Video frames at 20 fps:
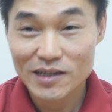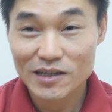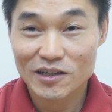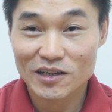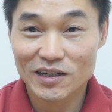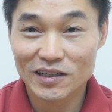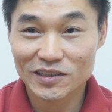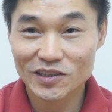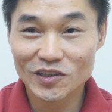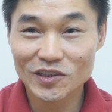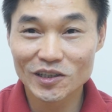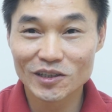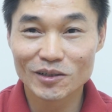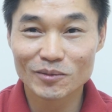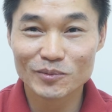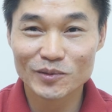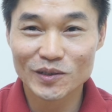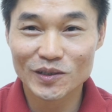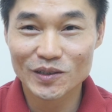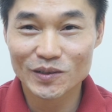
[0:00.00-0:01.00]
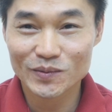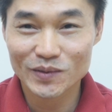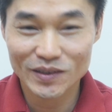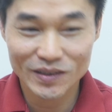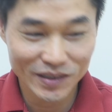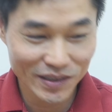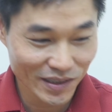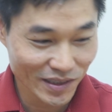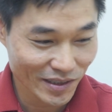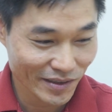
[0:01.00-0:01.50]
Not anymore with
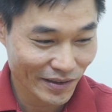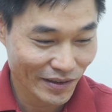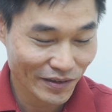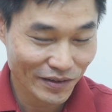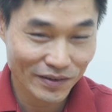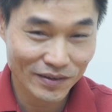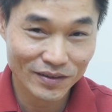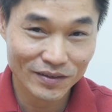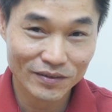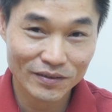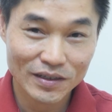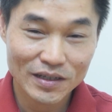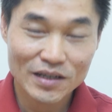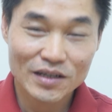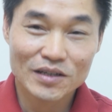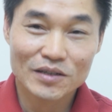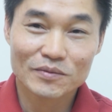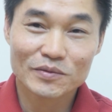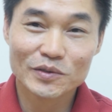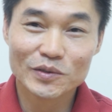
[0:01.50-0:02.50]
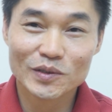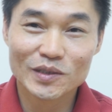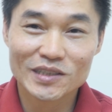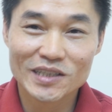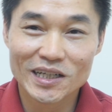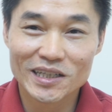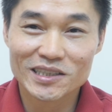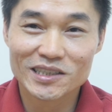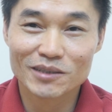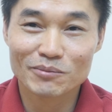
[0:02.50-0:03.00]
this VuIR
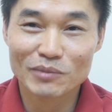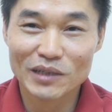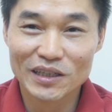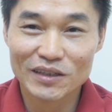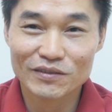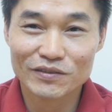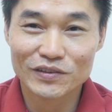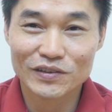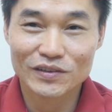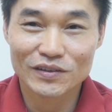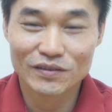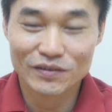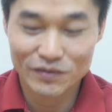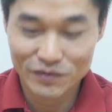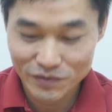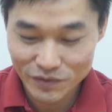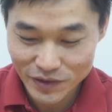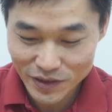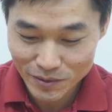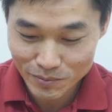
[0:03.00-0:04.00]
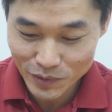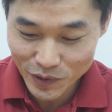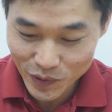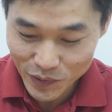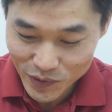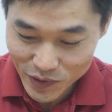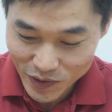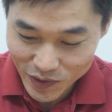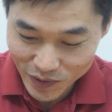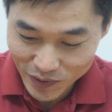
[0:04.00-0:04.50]
Touch B for the FLIR
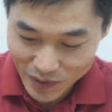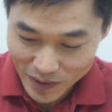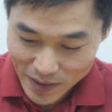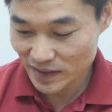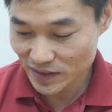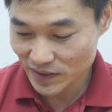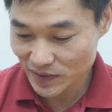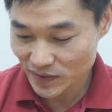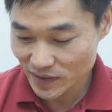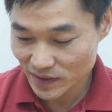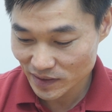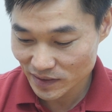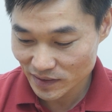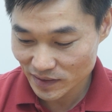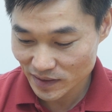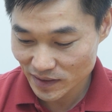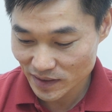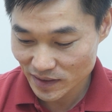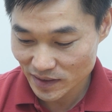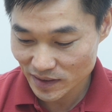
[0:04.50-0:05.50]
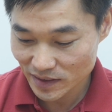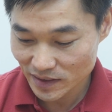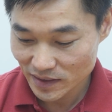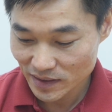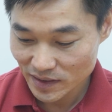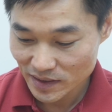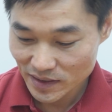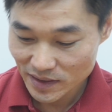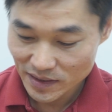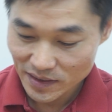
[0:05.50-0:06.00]
Boson. You can
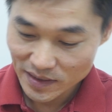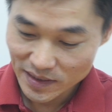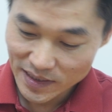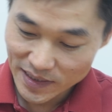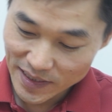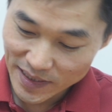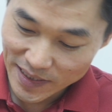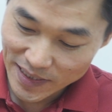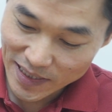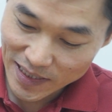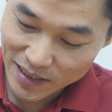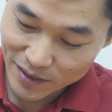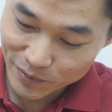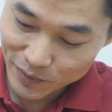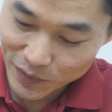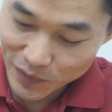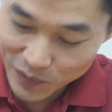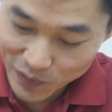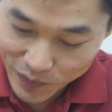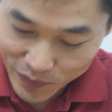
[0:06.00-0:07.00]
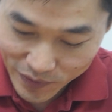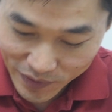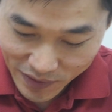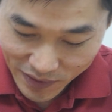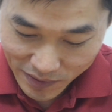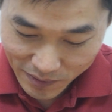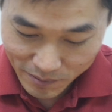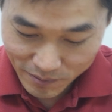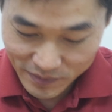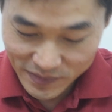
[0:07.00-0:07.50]
have all the
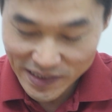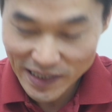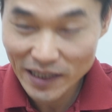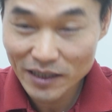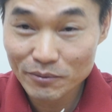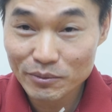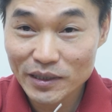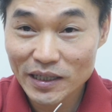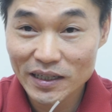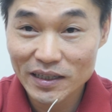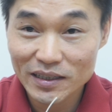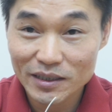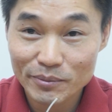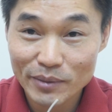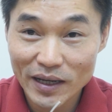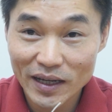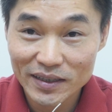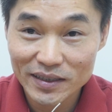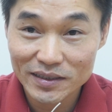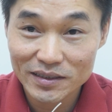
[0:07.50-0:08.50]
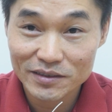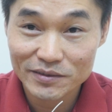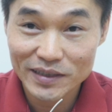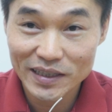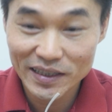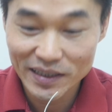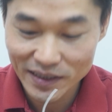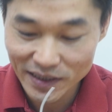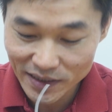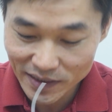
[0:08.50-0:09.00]
10 color palettes
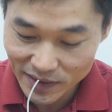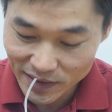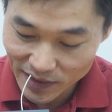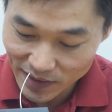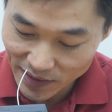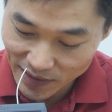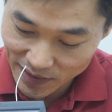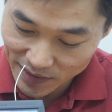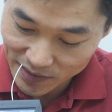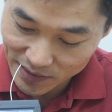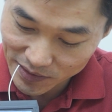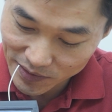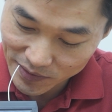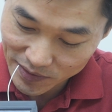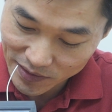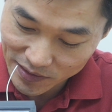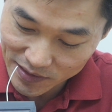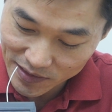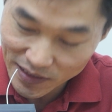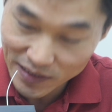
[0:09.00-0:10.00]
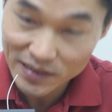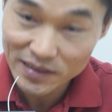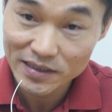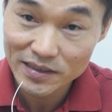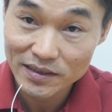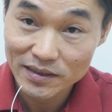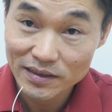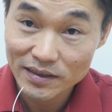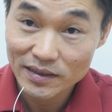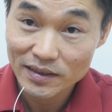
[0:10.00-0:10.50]
right here, and you can touch
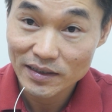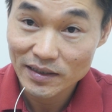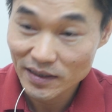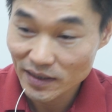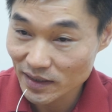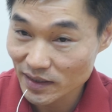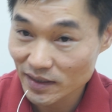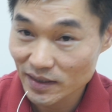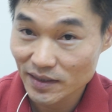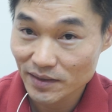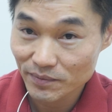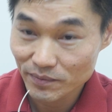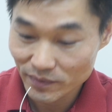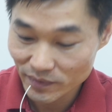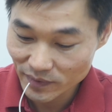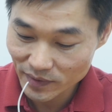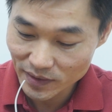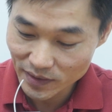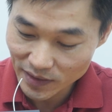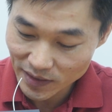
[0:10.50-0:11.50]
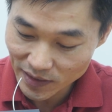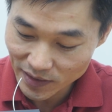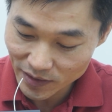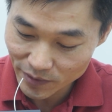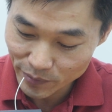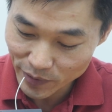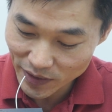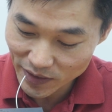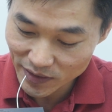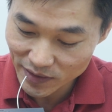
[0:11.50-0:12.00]
the
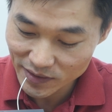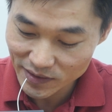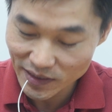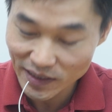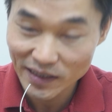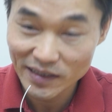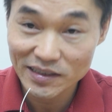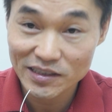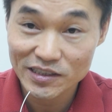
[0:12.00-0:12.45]
color palettes and